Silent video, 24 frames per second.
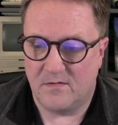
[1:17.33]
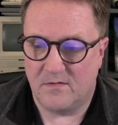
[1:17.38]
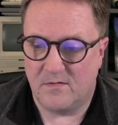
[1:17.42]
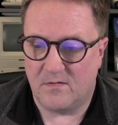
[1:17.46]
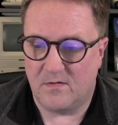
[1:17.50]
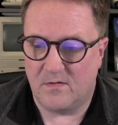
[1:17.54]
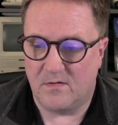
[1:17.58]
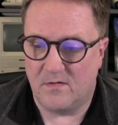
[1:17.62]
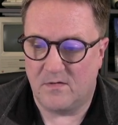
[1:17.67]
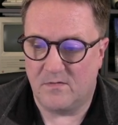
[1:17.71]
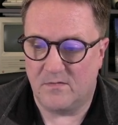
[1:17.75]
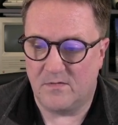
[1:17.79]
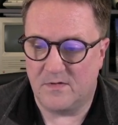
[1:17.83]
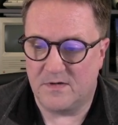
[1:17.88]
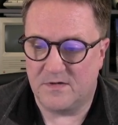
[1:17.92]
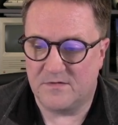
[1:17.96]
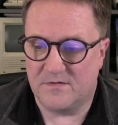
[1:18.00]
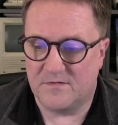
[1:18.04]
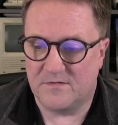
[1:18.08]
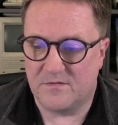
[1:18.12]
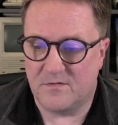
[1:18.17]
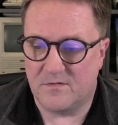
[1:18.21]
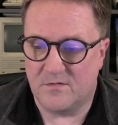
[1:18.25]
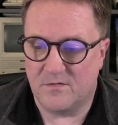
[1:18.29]

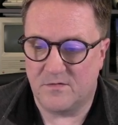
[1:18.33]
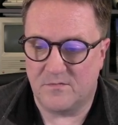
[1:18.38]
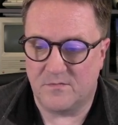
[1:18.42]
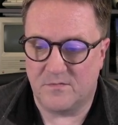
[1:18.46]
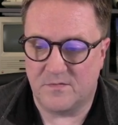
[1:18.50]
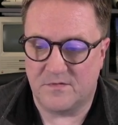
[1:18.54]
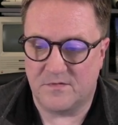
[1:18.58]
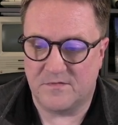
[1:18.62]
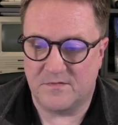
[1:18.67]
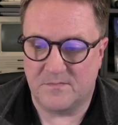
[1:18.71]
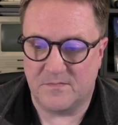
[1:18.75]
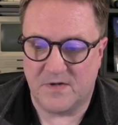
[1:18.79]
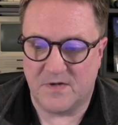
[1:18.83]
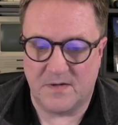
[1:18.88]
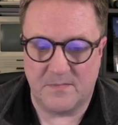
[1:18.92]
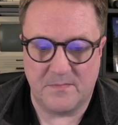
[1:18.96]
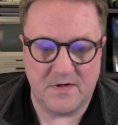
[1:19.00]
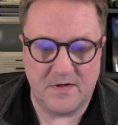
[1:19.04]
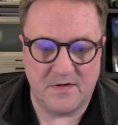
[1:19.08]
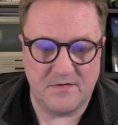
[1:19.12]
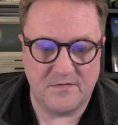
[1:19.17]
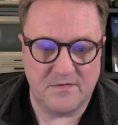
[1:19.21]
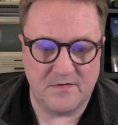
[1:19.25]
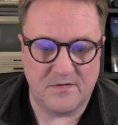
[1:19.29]
Always good with some
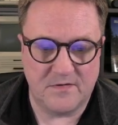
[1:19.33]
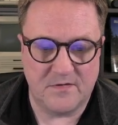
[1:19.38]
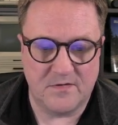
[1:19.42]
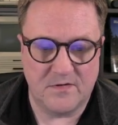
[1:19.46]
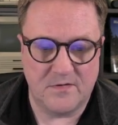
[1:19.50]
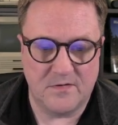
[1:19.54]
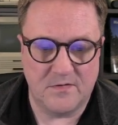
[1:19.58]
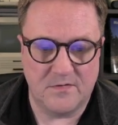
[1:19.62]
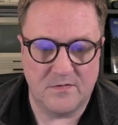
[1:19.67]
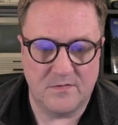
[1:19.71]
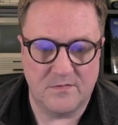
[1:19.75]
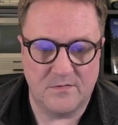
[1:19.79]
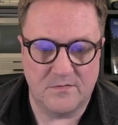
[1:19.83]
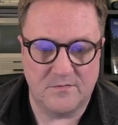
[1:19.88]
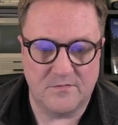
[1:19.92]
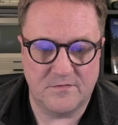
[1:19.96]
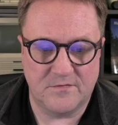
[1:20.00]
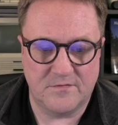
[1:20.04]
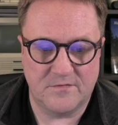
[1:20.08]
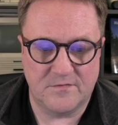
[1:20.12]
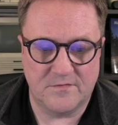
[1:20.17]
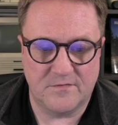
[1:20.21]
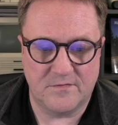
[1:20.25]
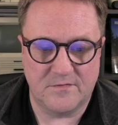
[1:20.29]
dimension
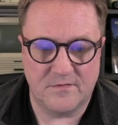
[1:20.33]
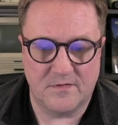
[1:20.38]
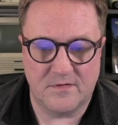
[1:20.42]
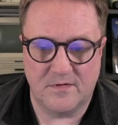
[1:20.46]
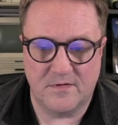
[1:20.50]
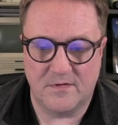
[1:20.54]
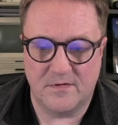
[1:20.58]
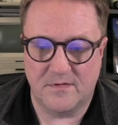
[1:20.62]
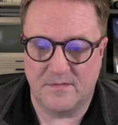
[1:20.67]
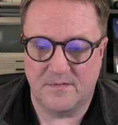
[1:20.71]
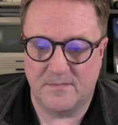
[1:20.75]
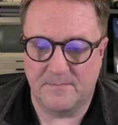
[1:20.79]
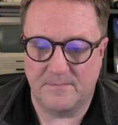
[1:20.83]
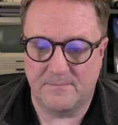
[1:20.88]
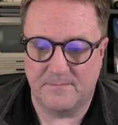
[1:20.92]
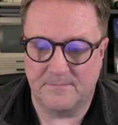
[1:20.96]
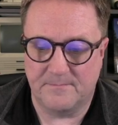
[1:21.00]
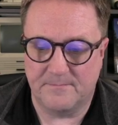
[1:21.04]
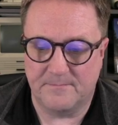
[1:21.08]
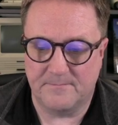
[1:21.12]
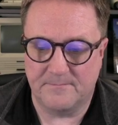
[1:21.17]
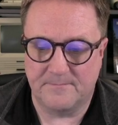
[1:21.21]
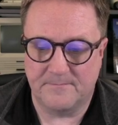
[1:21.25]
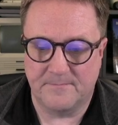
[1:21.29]
codes.
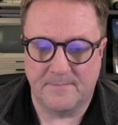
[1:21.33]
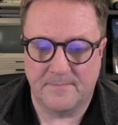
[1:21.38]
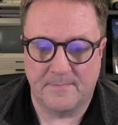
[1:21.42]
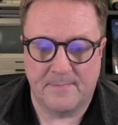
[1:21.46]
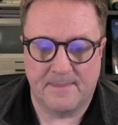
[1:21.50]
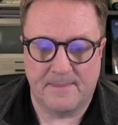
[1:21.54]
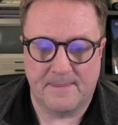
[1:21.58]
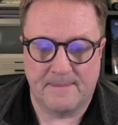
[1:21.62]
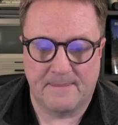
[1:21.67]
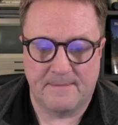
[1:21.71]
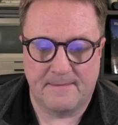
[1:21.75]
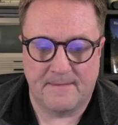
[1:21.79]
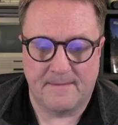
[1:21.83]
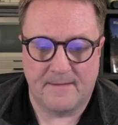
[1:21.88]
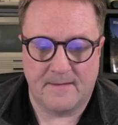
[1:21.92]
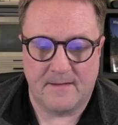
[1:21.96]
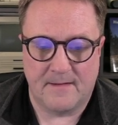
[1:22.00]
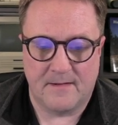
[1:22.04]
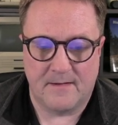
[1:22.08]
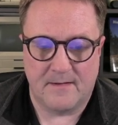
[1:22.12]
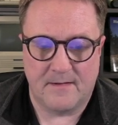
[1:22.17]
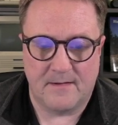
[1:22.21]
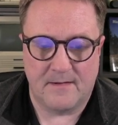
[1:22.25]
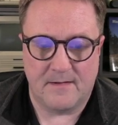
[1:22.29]

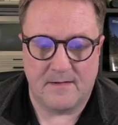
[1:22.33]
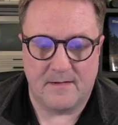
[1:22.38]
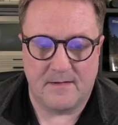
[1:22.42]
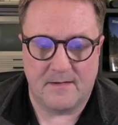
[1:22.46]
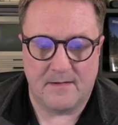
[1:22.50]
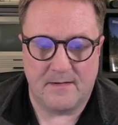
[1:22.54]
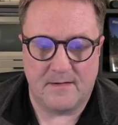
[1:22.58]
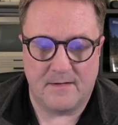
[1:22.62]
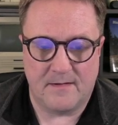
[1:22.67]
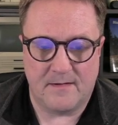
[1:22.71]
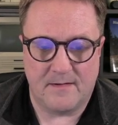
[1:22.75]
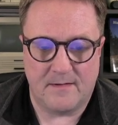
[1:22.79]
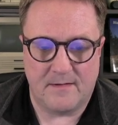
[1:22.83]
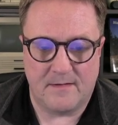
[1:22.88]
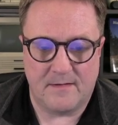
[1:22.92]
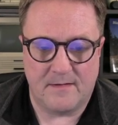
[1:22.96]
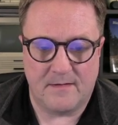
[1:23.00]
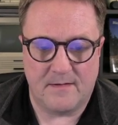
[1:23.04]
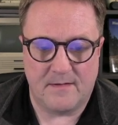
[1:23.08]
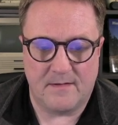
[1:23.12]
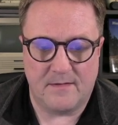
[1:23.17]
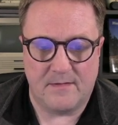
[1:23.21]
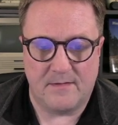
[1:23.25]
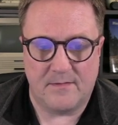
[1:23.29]

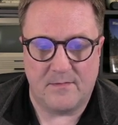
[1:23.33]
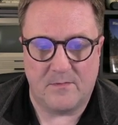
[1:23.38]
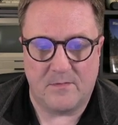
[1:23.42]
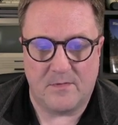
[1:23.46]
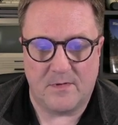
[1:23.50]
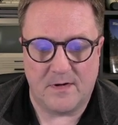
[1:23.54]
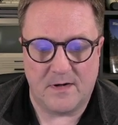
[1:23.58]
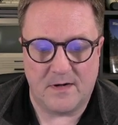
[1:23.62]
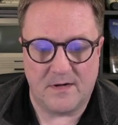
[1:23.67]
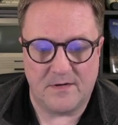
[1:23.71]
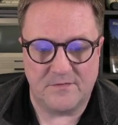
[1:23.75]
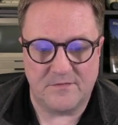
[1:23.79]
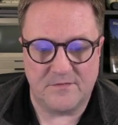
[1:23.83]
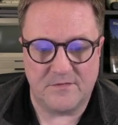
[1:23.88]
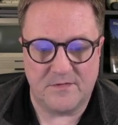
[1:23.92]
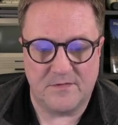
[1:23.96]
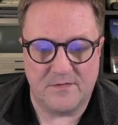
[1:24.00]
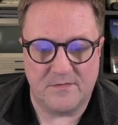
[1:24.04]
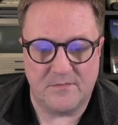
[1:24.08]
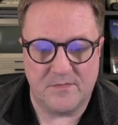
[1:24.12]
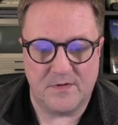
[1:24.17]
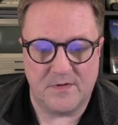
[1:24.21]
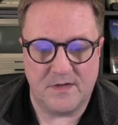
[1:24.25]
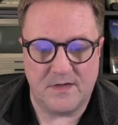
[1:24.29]
What else
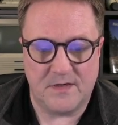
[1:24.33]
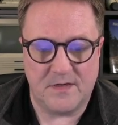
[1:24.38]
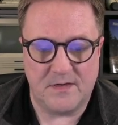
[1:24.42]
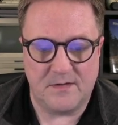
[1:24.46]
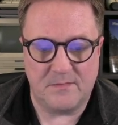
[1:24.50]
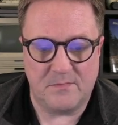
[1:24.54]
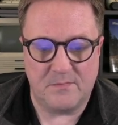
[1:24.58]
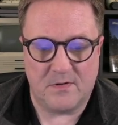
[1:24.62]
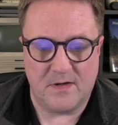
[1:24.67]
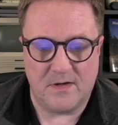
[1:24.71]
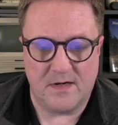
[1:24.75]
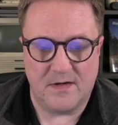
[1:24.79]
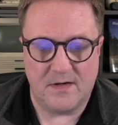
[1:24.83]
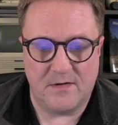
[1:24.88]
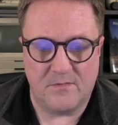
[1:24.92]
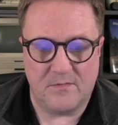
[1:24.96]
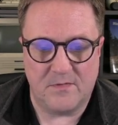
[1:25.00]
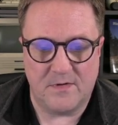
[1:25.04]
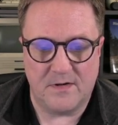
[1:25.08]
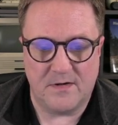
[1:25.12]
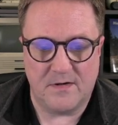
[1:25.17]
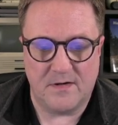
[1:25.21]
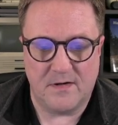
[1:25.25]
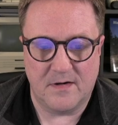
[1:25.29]
can we play
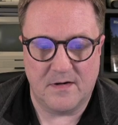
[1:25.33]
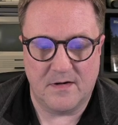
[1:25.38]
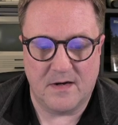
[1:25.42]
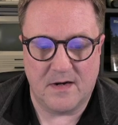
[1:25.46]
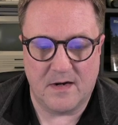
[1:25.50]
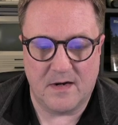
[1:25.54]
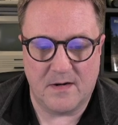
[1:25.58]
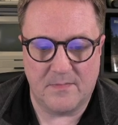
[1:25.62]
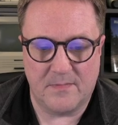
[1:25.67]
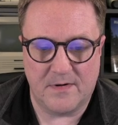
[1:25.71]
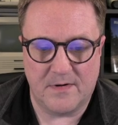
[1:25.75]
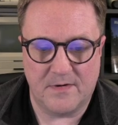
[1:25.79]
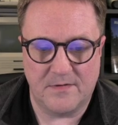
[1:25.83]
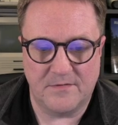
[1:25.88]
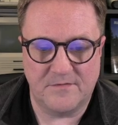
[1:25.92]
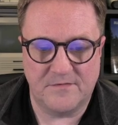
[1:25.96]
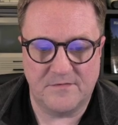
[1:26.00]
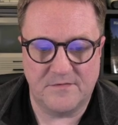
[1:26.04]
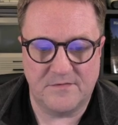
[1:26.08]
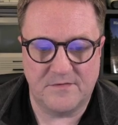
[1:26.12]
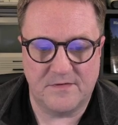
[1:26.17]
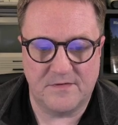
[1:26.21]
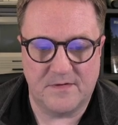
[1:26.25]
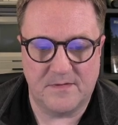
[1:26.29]
with? How about
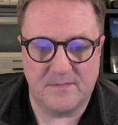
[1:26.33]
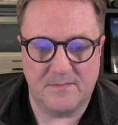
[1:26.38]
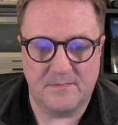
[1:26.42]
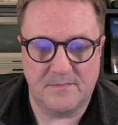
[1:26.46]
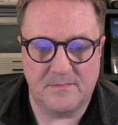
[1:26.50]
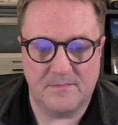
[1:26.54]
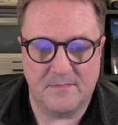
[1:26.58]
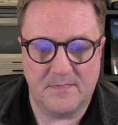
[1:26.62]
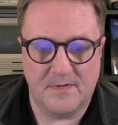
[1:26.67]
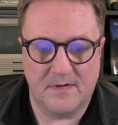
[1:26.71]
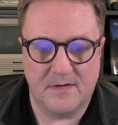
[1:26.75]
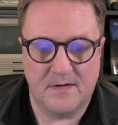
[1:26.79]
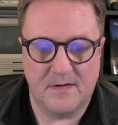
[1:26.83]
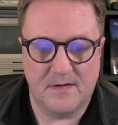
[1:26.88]
some